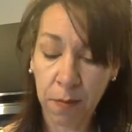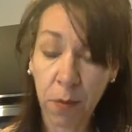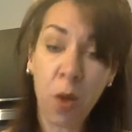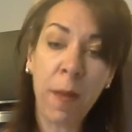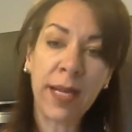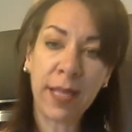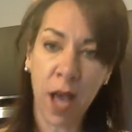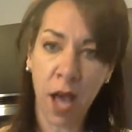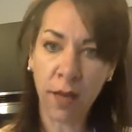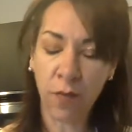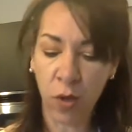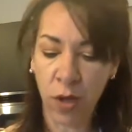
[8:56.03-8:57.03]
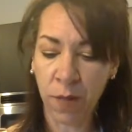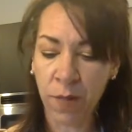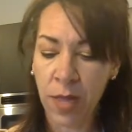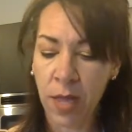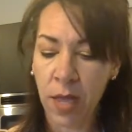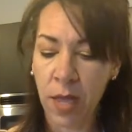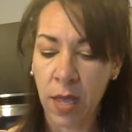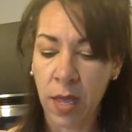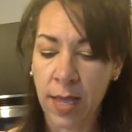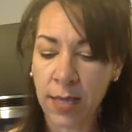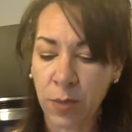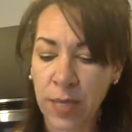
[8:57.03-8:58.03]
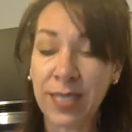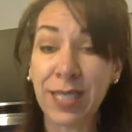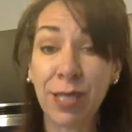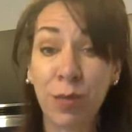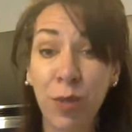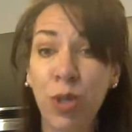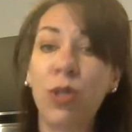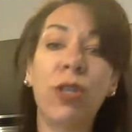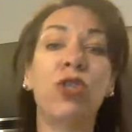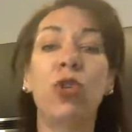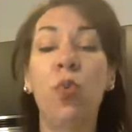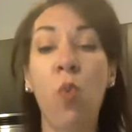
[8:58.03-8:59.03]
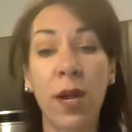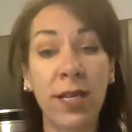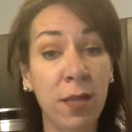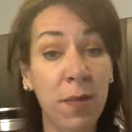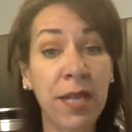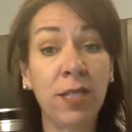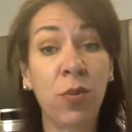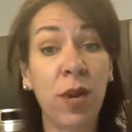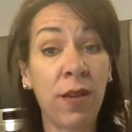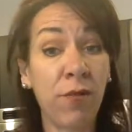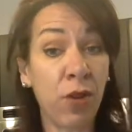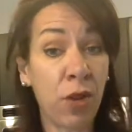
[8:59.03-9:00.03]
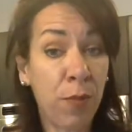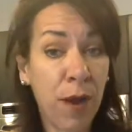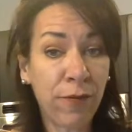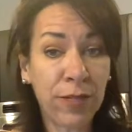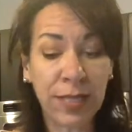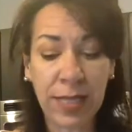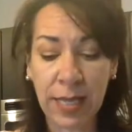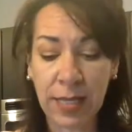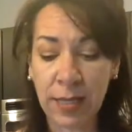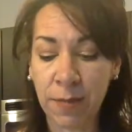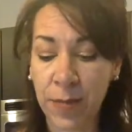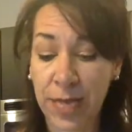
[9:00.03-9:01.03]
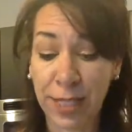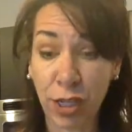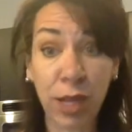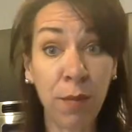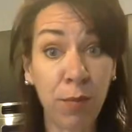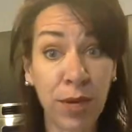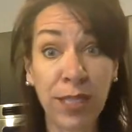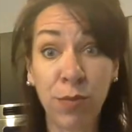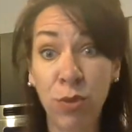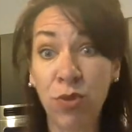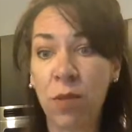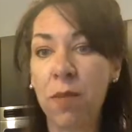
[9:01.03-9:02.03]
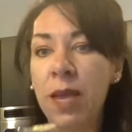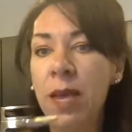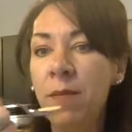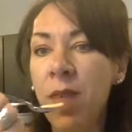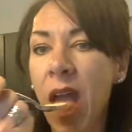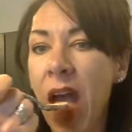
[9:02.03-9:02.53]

going back to the olive oil, is when it's smooth as you want it to be, to whatever your preference is. It's looking pretty smooth to me.